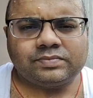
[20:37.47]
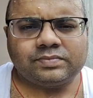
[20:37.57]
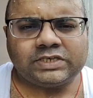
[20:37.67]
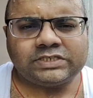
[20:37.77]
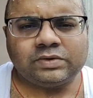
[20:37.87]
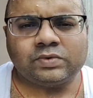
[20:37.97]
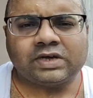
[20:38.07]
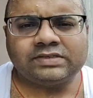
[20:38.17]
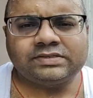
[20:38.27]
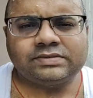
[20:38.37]

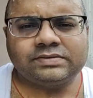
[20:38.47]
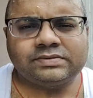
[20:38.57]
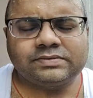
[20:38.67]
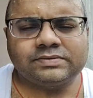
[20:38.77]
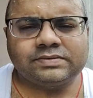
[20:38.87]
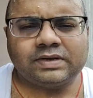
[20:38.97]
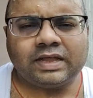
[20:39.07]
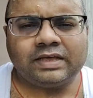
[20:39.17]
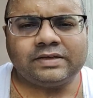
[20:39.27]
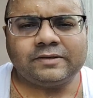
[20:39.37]
shlokas.
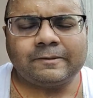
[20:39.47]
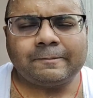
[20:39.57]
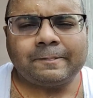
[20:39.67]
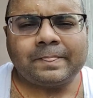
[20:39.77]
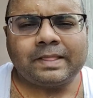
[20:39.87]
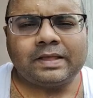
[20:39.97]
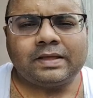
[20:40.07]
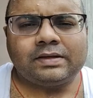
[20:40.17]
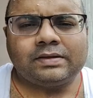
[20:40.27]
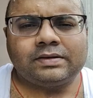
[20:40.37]
Like
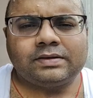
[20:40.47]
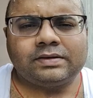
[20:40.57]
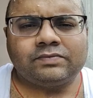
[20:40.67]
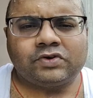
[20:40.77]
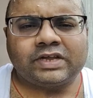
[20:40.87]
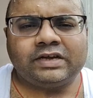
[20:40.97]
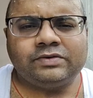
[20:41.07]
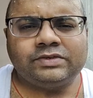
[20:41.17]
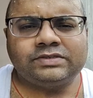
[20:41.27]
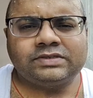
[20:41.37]
what I do
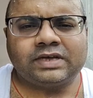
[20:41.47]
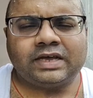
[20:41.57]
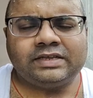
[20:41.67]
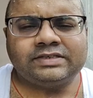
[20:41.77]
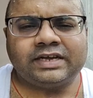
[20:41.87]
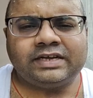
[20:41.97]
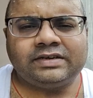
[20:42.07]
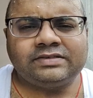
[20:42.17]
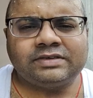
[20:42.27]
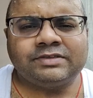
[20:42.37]
is I recite
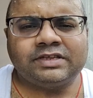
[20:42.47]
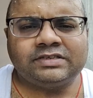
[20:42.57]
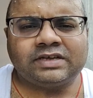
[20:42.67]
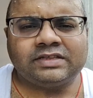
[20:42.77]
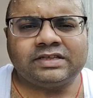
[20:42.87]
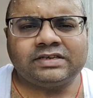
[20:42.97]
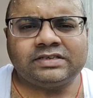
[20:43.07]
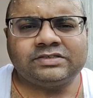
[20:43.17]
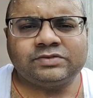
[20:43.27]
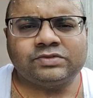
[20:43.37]
some other
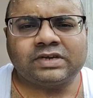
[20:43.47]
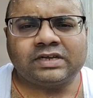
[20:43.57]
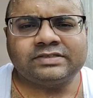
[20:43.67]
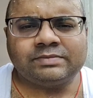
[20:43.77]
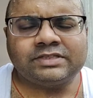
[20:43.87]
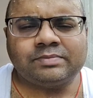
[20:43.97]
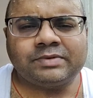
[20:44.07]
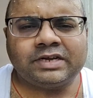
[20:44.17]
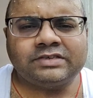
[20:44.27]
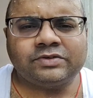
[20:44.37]
stotras, some other
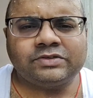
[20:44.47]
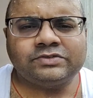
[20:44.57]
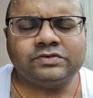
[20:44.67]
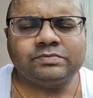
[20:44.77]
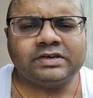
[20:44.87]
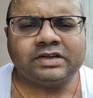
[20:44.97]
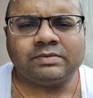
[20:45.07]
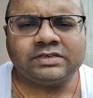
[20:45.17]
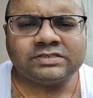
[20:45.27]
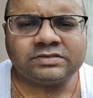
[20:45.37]
prayers also, but
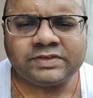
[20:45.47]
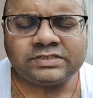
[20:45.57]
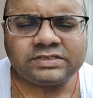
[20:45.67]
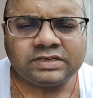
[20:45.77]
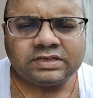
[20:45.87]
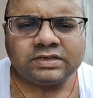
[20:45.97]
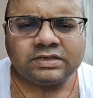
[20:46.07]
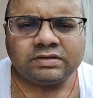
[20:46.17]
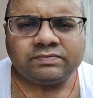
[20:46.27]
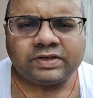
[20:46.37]
amongst which
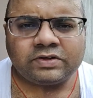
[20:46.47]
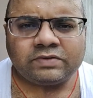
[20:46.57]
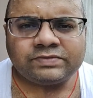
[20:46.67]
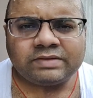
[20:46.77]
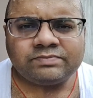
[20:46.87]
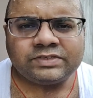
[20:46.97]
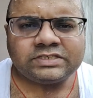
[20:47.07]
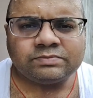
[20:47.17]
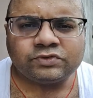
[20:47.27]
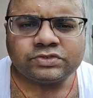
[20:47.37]
one of them which is
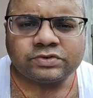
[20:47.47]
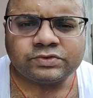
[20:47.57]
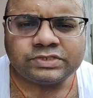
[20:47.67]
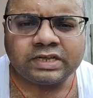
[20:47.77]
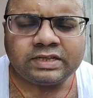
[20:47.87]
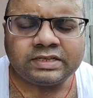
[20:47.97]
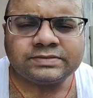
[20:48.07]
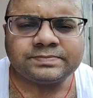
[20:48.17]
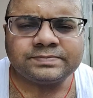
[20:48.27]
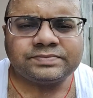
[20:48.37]
most crucial
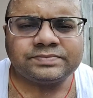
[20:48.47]
is,